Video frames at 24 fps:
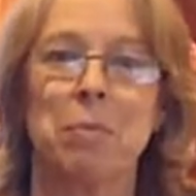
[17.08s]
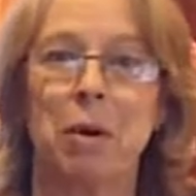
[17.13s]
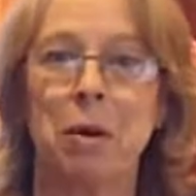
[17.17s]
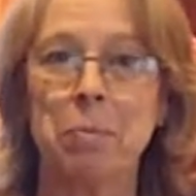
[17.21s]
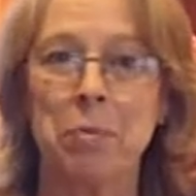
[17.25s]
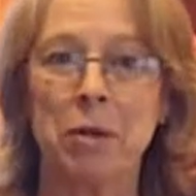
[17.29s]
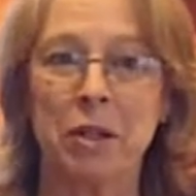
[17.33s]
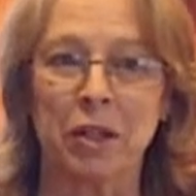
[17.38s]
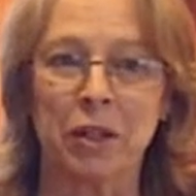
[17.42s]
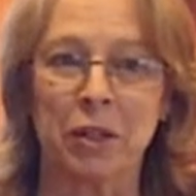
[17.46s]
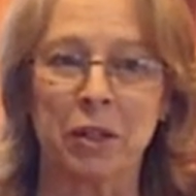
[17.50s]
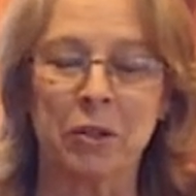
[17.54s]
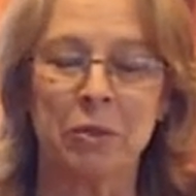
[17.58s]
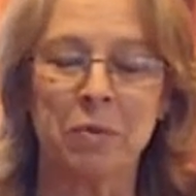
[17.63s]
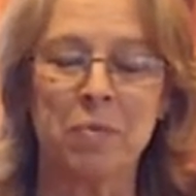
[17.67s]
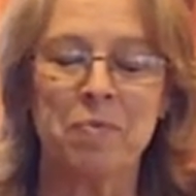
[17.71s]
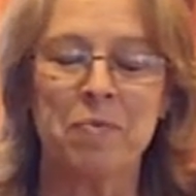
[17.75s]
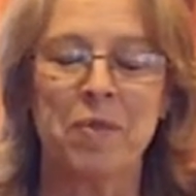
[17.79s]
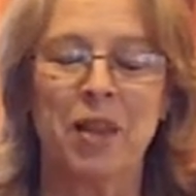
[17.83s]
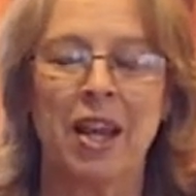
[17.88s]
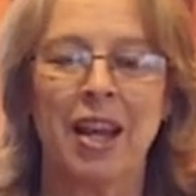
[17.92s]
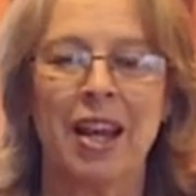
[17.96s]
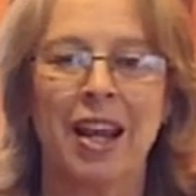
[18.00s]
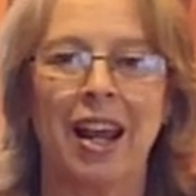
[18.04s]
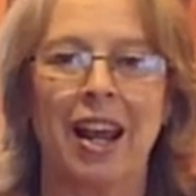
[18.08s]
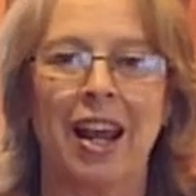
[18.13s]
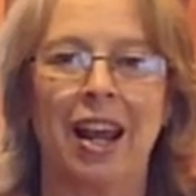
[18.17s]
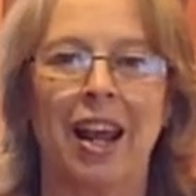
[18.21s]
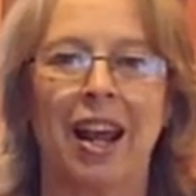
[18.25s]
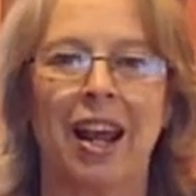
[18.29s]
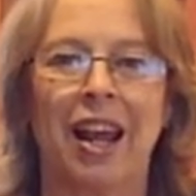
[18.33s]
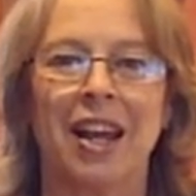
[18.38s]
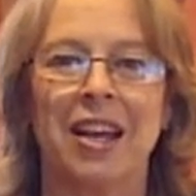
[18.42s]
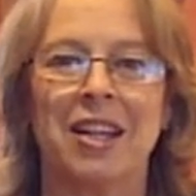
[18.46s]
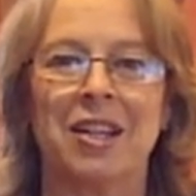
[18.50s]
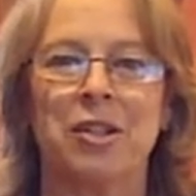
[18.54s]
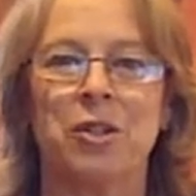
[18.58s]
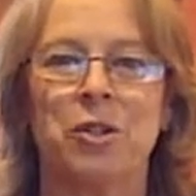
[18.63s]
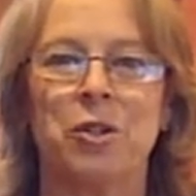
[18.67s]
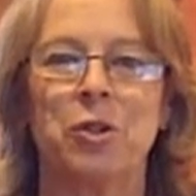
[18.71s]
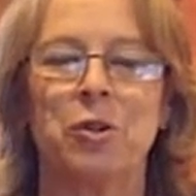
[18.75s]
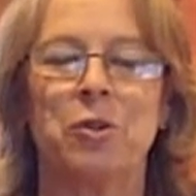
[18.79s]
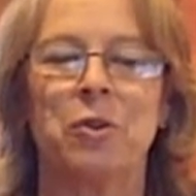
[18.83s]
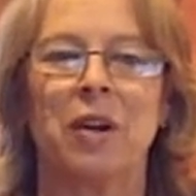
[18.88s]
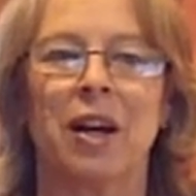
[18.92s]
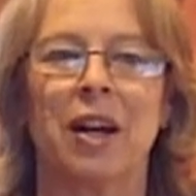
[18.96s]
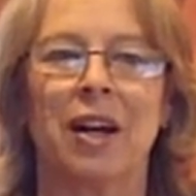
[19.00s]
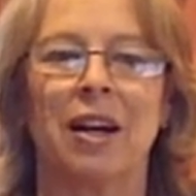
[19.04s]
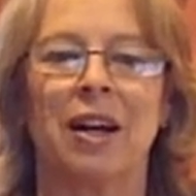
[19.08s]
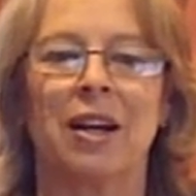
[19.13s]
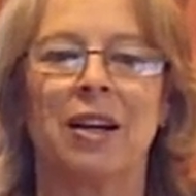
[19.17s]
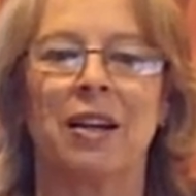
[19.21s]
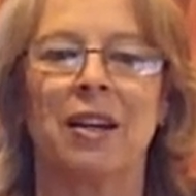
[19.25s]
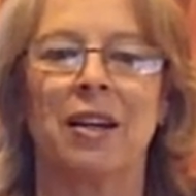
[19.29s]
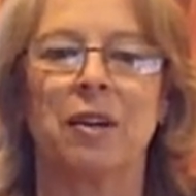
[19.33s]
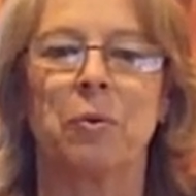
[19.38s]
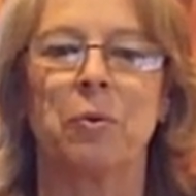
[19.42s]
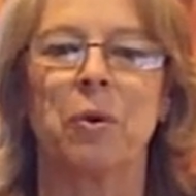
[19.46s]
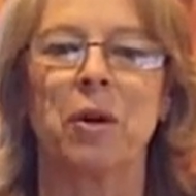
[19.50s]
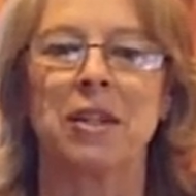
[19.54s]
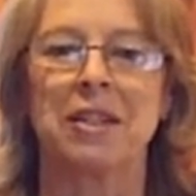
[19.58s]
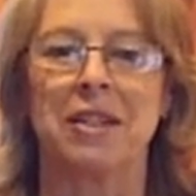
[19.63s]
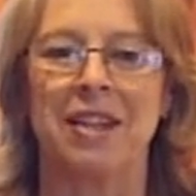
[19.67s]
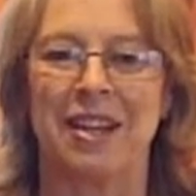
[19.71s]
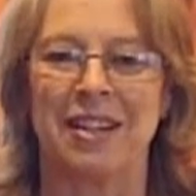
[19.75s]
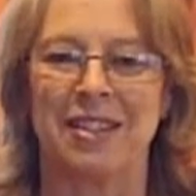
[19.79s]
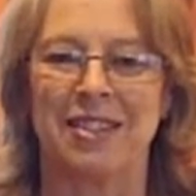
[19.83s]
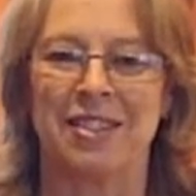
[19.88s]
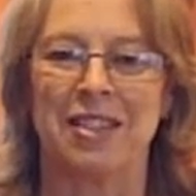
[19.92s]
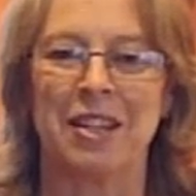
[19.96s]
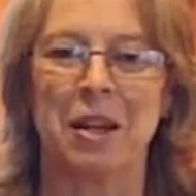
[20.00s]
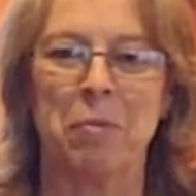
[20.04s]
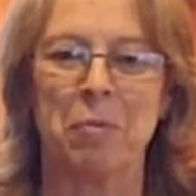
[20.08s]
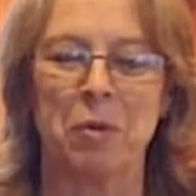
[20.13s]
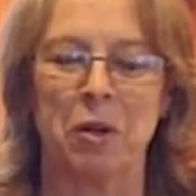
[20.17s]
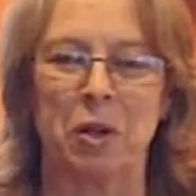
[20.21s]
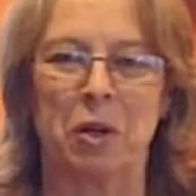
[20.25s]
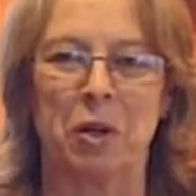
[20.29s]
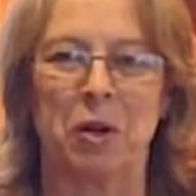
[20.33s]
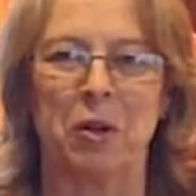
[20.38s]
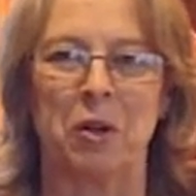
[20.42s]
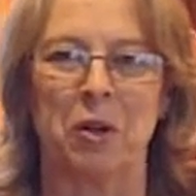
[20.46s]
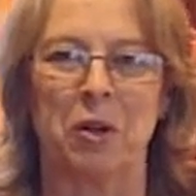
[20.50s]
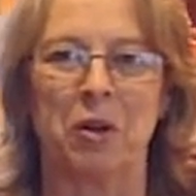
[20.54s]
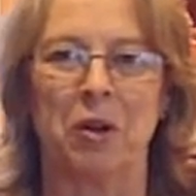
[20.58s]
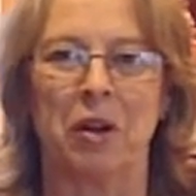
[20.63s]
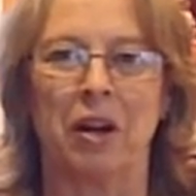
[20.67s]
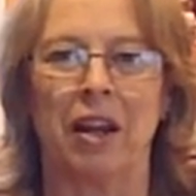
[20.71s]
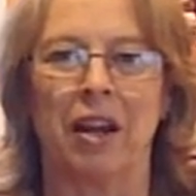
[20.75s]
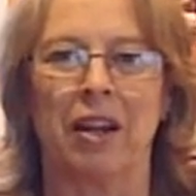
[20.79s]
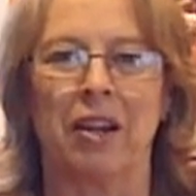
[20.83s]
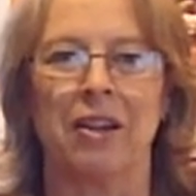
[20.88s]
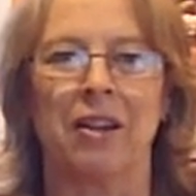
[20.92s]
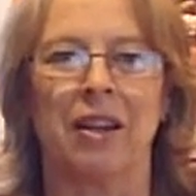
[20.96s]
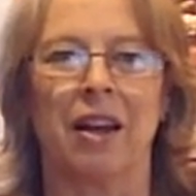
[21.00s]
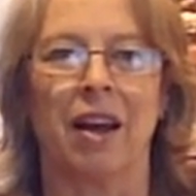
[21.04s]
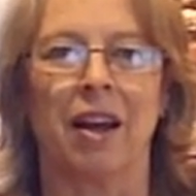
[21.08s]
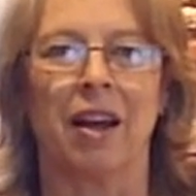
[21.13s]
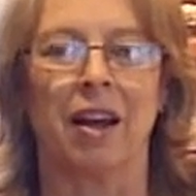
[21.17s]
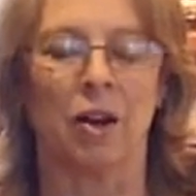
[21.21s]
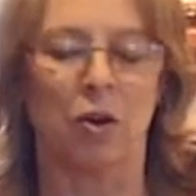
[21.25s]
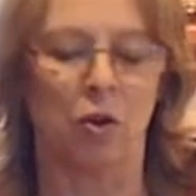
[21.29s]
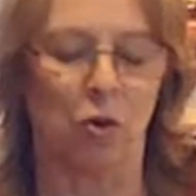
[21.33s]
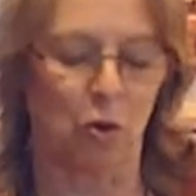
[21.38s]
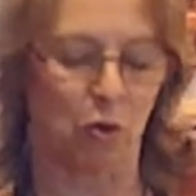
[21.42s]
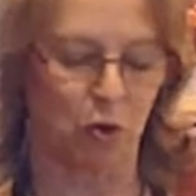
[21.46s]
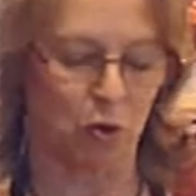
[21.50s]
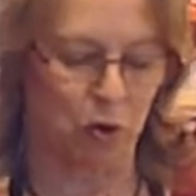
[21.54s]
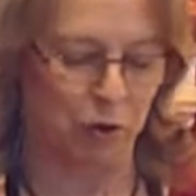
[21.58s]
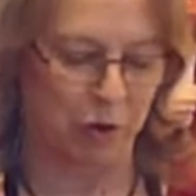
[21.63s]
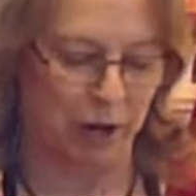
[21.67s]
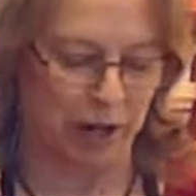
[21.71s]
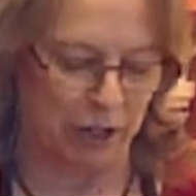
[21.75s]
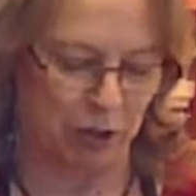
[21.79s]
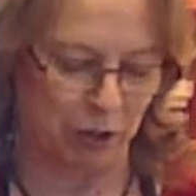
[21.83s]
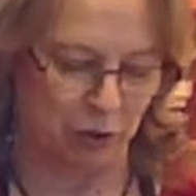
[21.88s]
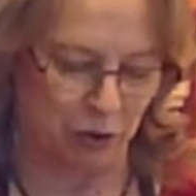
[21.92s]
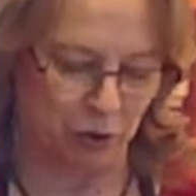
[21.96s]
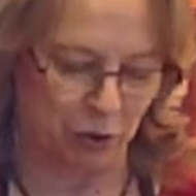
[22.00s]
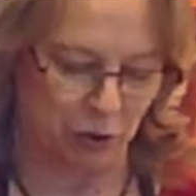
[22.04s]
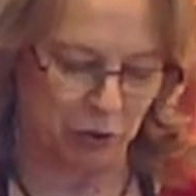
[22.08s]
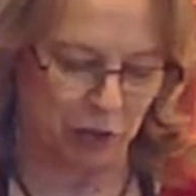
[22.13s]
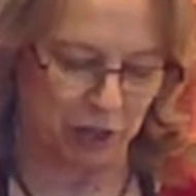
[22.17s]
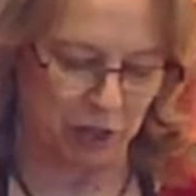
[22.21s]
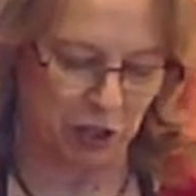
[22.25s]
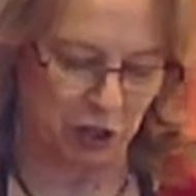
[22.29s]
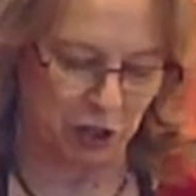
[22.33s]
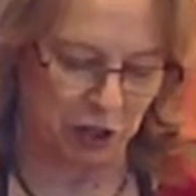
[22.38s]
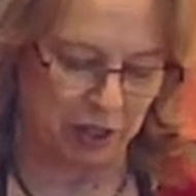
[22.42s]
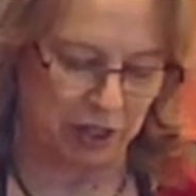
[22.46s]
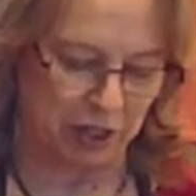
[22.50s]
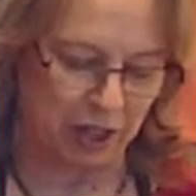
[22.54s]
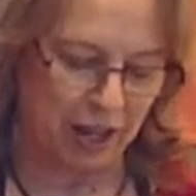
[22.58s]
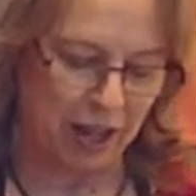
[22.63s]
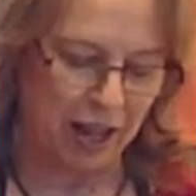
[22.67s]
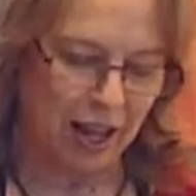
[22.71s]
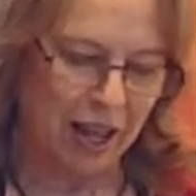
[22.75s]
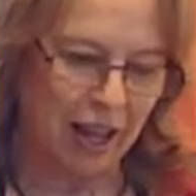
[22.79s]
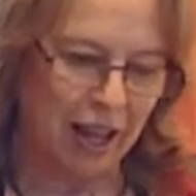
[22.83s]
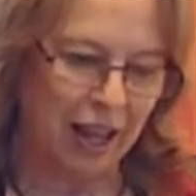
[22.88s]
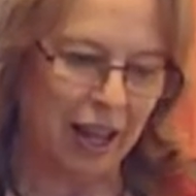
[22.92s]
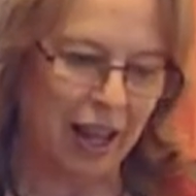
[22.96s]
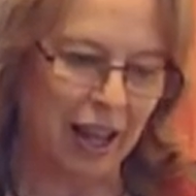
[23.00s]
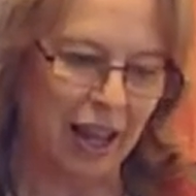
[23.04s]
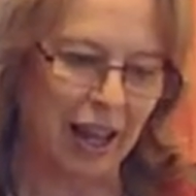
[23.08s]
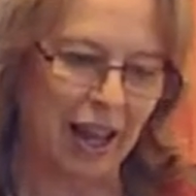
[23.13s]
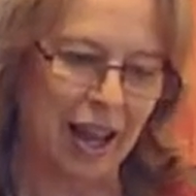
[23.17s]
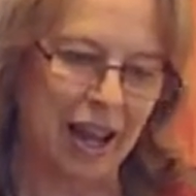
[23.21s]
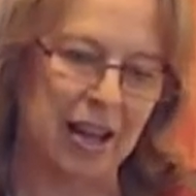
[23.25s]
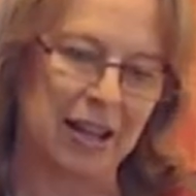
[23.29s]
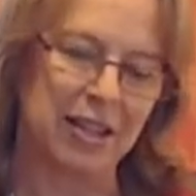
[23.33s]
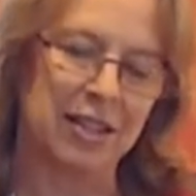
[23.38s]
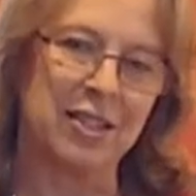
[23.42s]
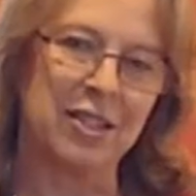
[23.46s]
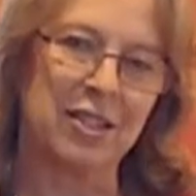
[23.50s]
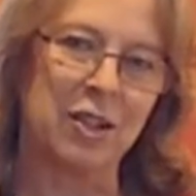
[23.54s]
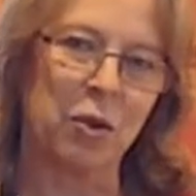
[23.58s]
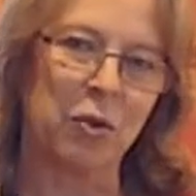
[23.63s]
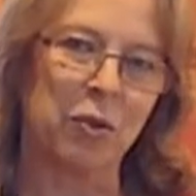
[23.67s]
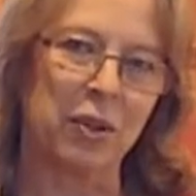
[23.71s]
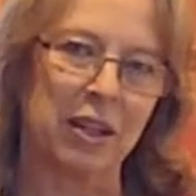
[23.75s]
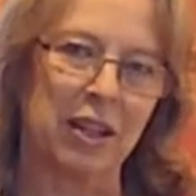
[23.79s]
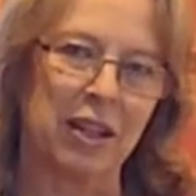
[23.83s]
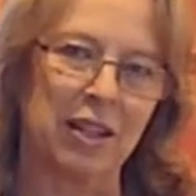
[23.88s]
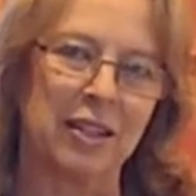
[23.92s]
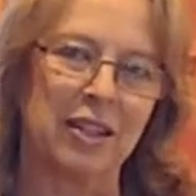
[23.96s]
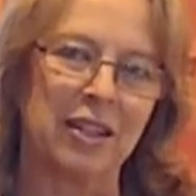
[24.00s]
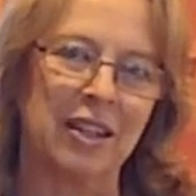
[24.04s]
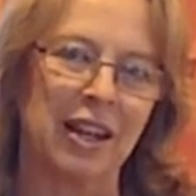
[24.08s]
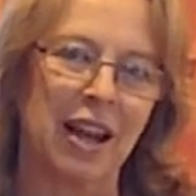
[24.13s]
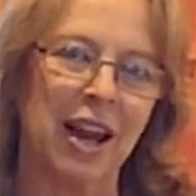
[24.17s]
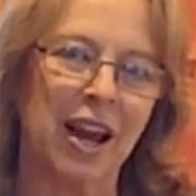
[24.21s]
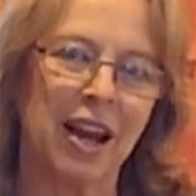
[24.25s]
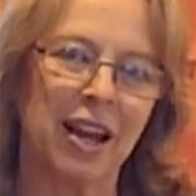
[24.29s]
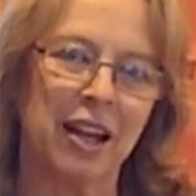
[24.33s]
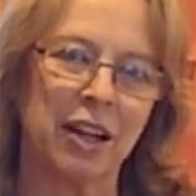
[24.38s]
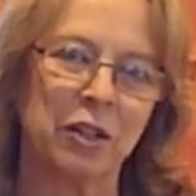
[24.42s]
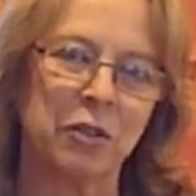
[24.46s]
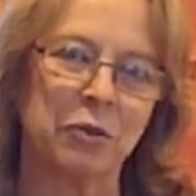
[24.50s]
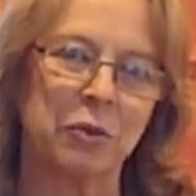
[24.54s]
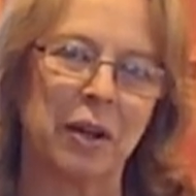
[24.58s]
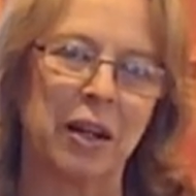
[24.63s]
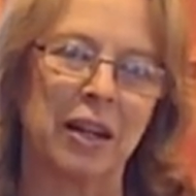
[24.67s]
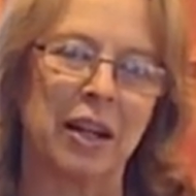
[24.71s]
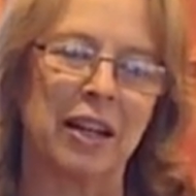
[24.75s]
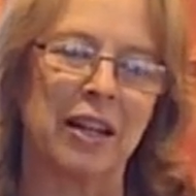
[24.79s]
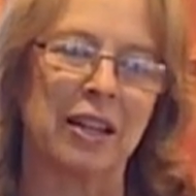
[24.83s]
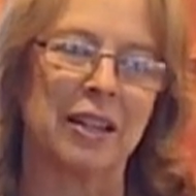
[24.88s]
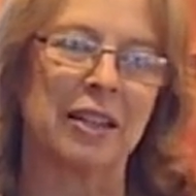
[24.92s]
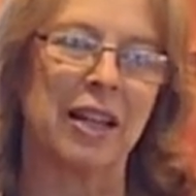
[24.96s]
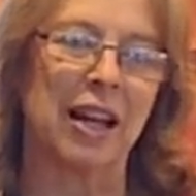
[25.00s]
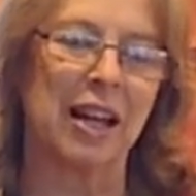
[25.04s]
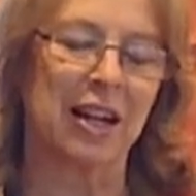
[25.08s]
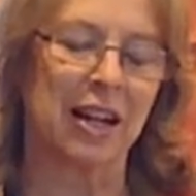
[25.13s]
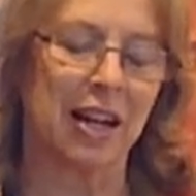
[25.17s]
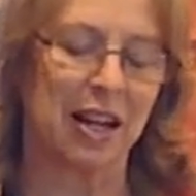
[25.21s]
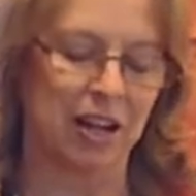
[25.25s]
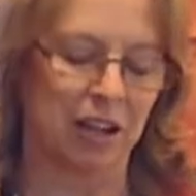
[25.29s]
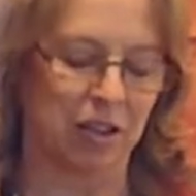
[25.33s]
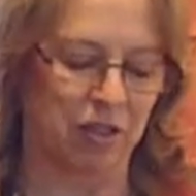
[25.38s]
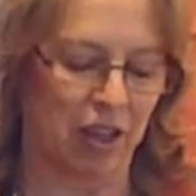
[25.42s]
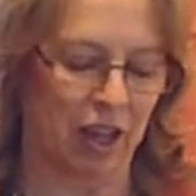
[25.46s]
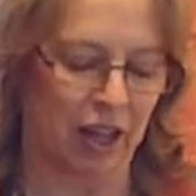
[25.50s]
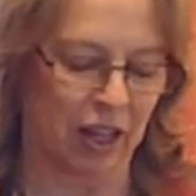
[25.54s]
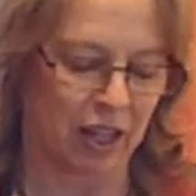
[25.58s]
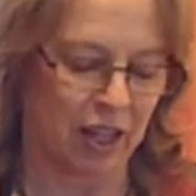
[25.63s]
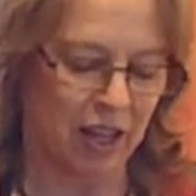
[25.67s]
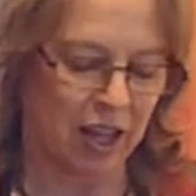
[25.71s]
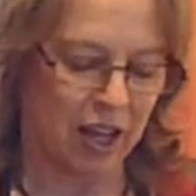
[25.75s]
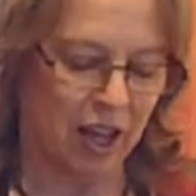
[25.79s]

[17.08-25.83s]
up here and do a one-day seminar on whole grain nutrition and soaking and dehydrating and that kind of thing.